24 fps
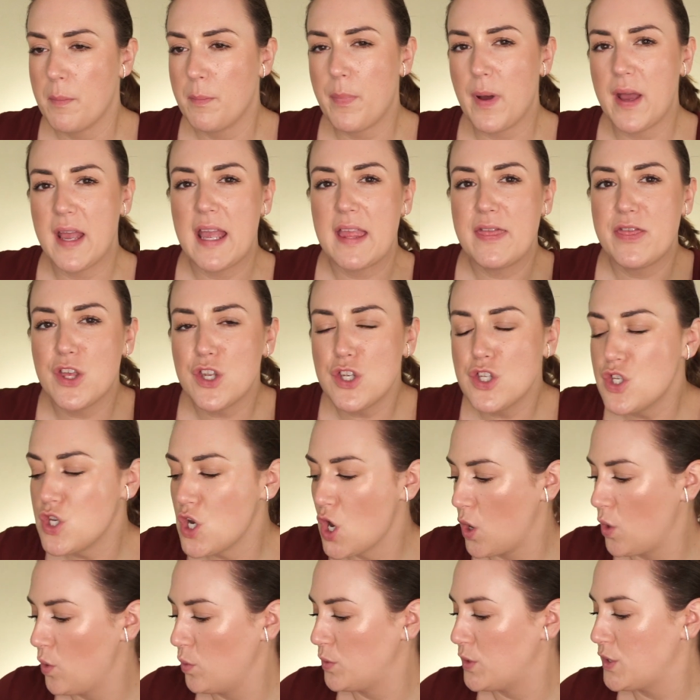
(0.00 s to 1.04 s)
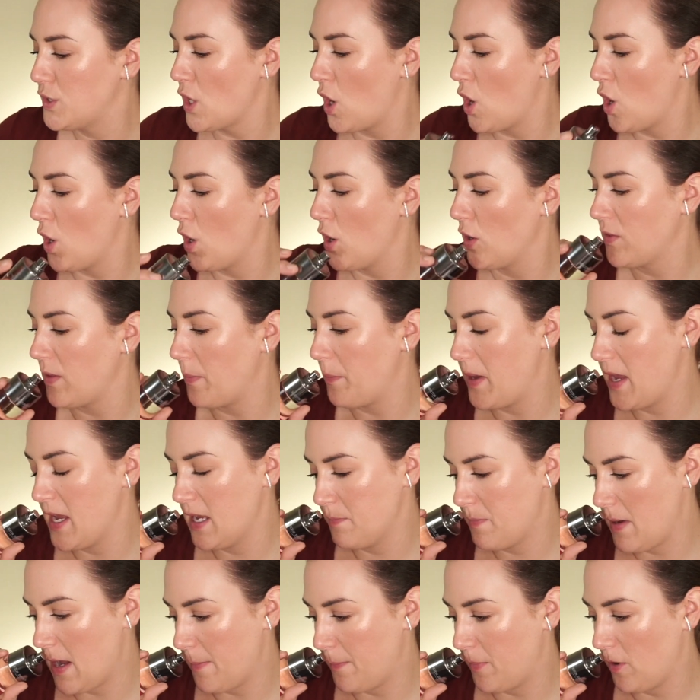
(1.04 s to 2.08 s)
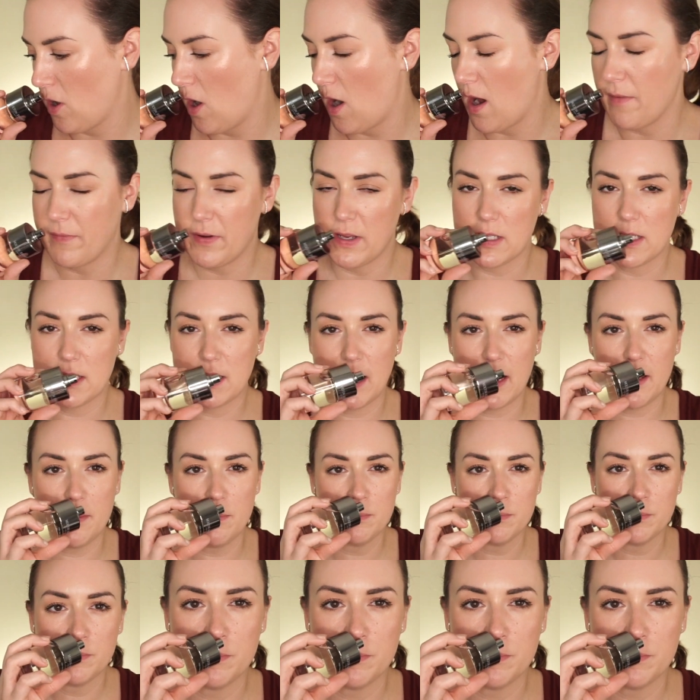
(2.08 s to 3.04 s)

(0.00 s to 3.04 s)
but the notes are the pink pepper, obviously,